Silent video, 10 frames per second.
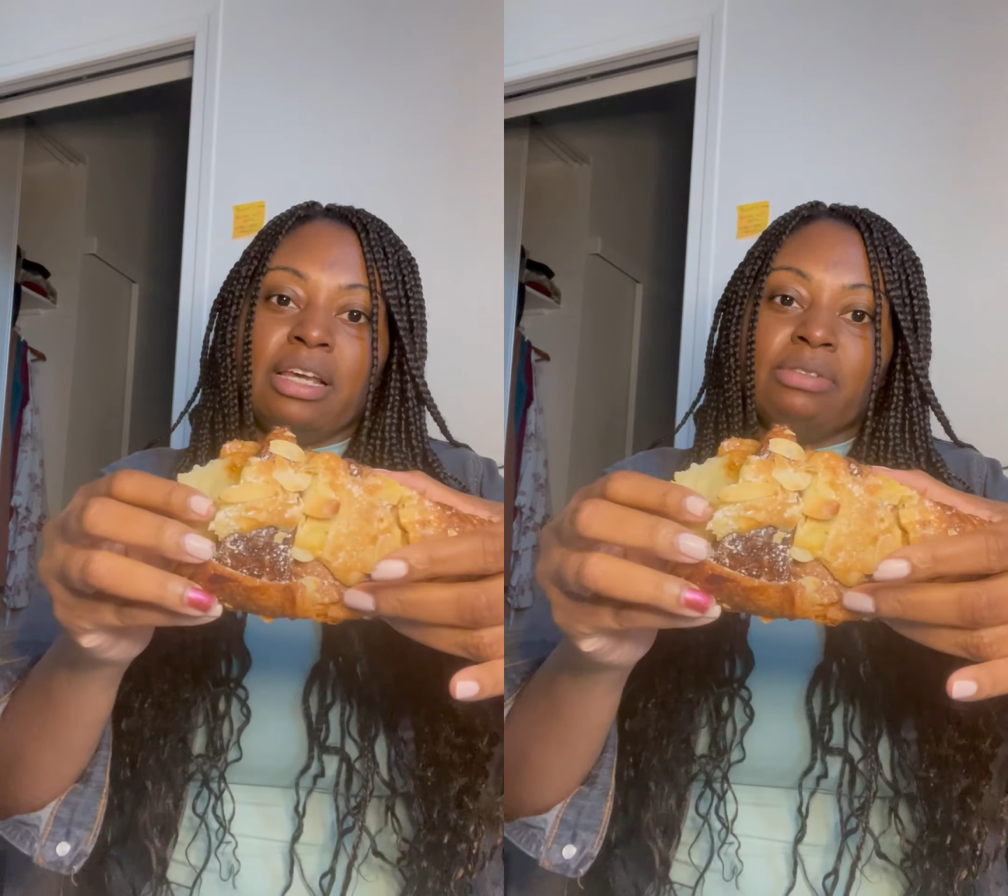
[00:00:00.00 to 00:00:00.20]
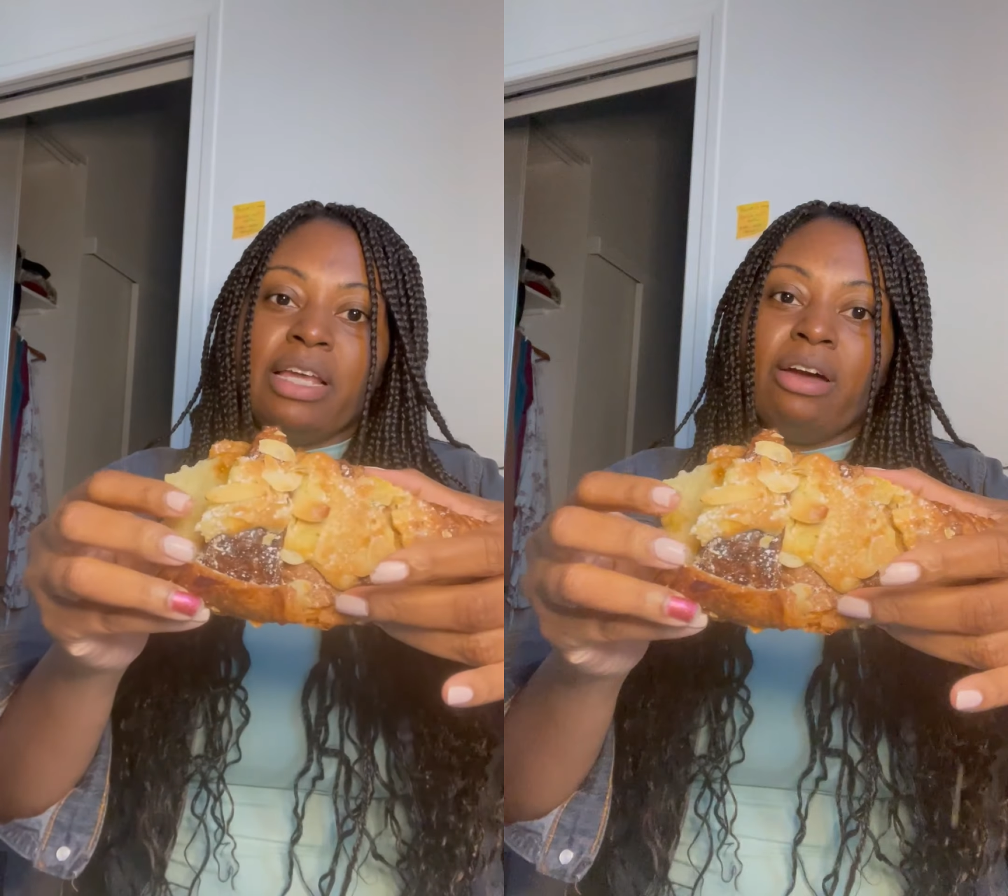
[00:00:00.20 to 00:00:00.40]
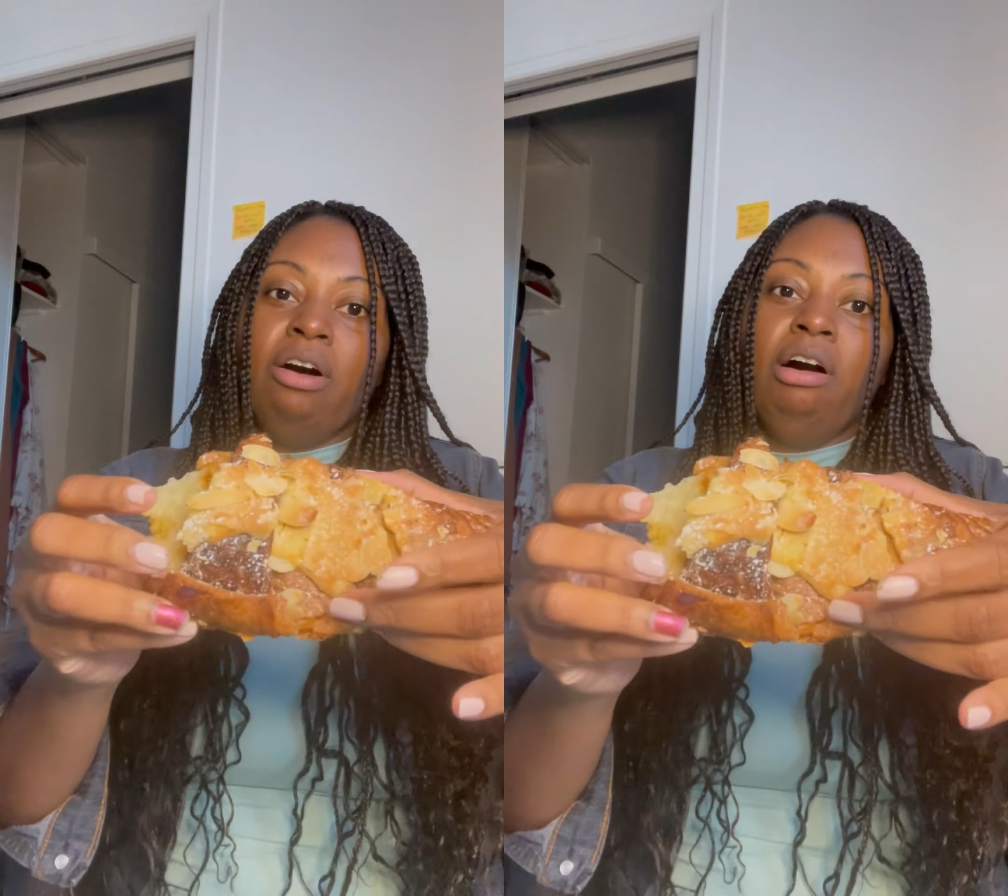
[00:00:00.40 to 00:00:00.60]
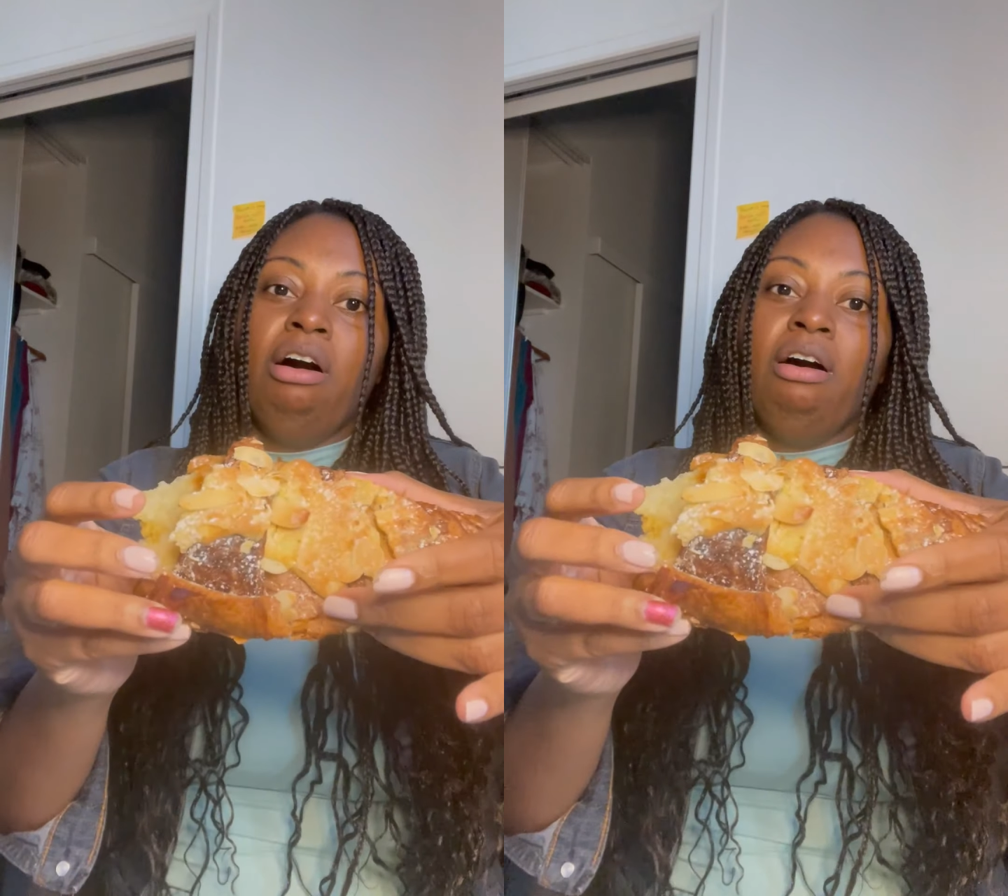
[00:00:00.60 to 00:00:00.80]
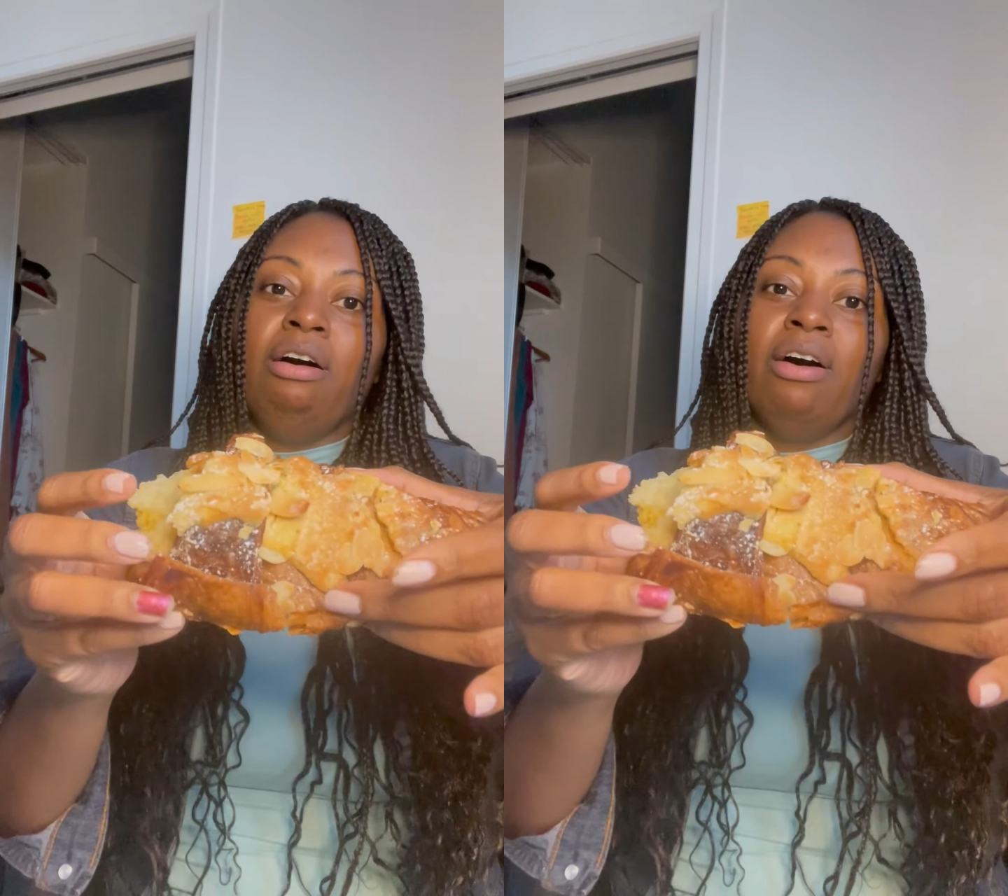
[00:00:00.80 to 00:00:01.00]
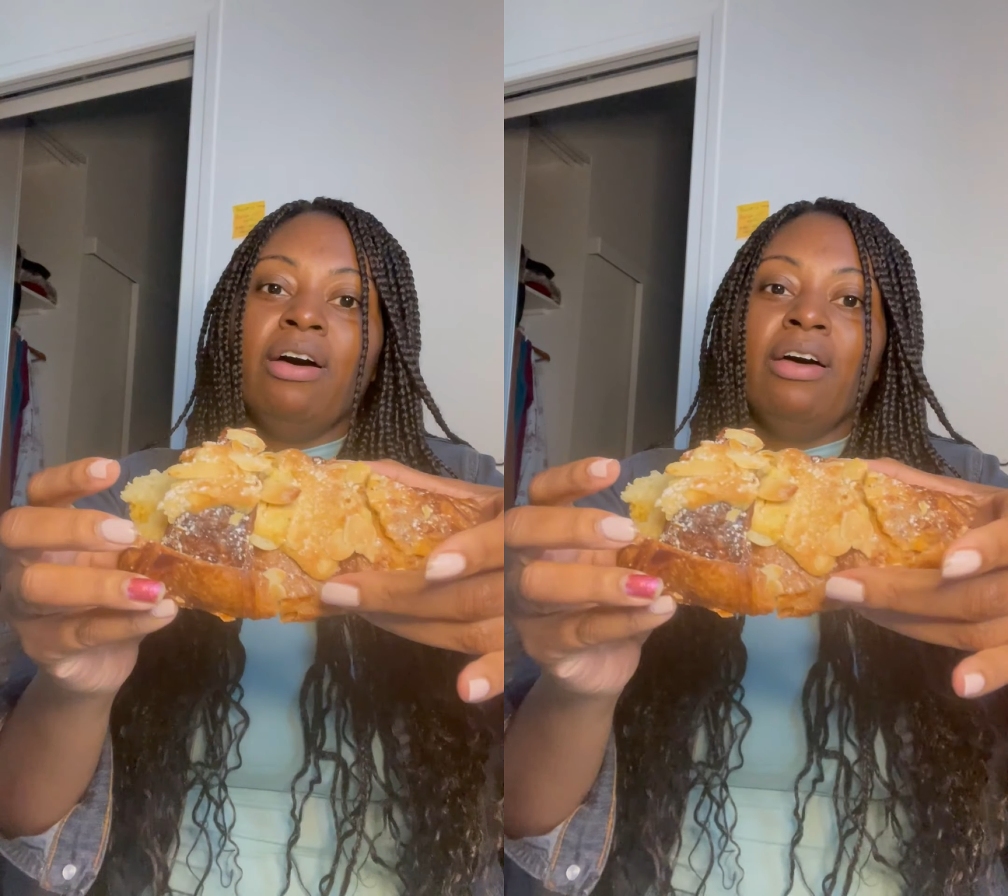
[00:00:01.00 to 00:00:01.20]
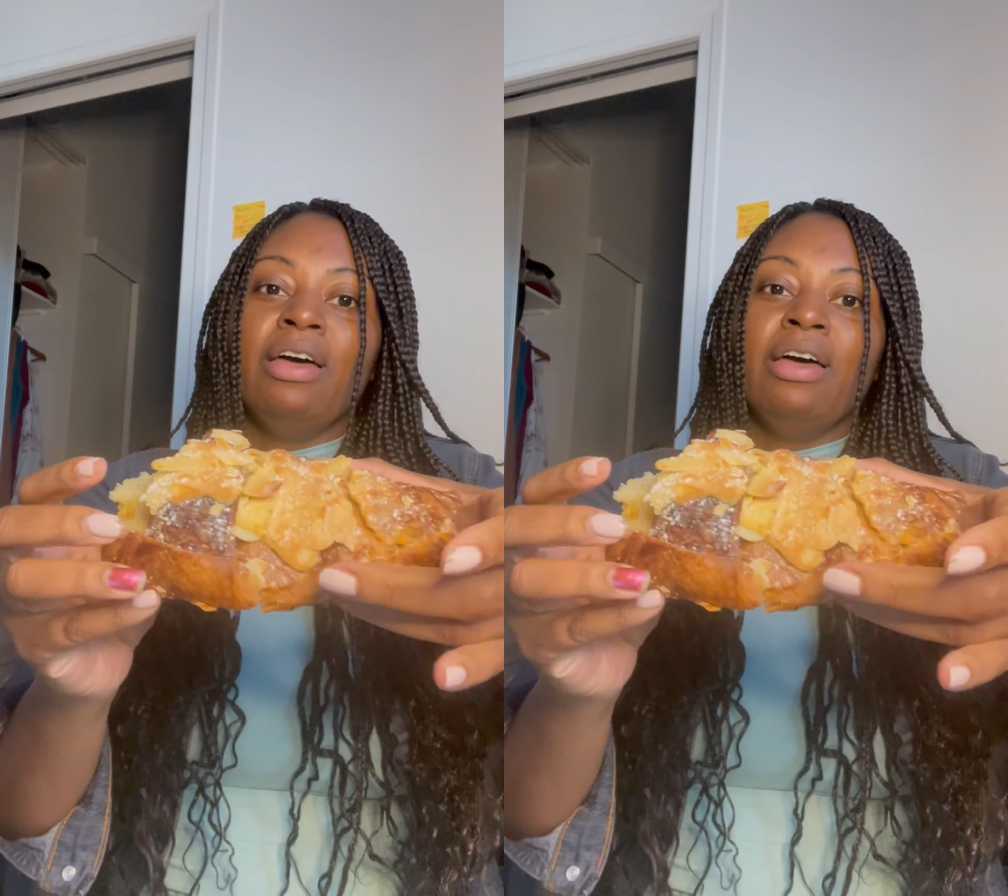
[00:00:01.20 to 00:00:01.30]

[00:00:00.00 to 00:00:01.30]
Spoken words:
I was like, oh,